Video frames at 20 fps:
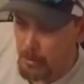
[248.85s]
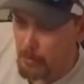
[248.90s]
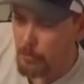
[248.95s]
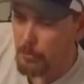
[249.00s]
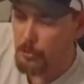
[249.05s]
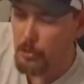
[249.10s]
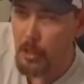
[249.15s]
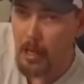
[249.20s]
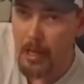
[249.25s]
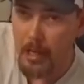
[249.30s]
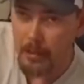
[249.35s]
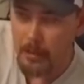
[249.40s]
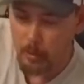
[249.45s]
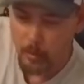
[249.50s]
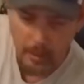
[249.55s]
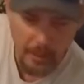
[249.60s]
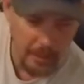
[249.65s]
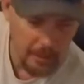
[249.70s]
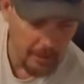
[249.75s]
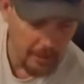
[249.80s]
I'm gonna try it the
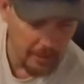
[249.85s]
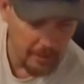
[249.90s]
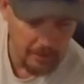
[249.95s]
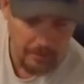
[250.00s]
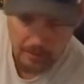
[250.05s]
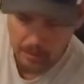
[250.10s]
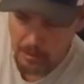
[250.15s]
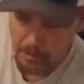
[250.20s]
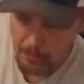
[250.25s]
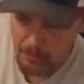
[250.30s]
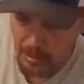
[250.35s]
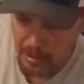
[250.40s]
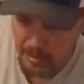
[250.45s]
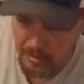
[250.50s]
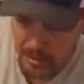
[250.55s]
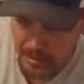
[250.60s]
way it is, but I